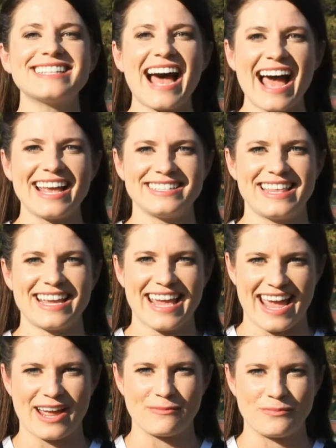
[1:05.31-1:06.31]
high as they
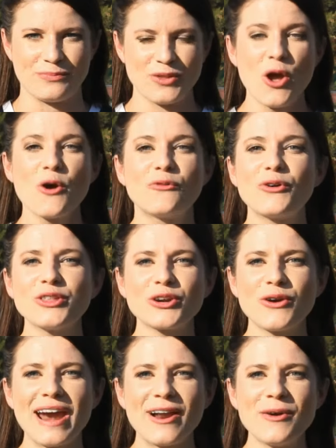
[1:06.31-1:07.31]
can. For the
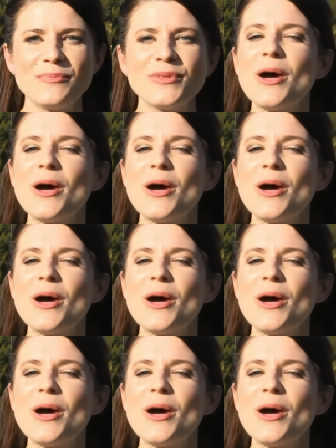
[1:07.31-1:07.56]
cradle,